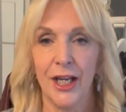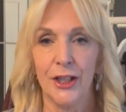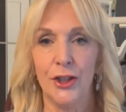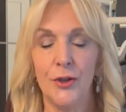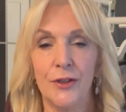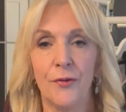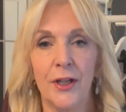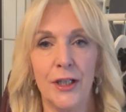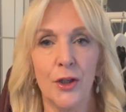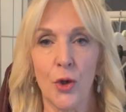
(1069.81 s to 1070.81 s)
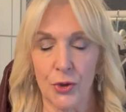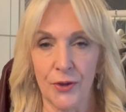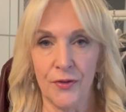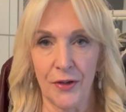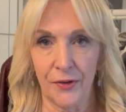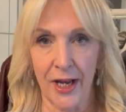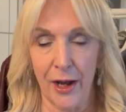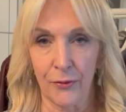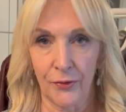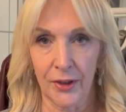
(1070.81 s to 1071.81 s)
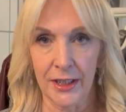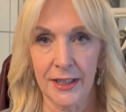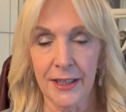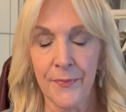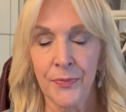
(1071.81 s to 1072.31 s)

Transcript: useful in lots of different outfits.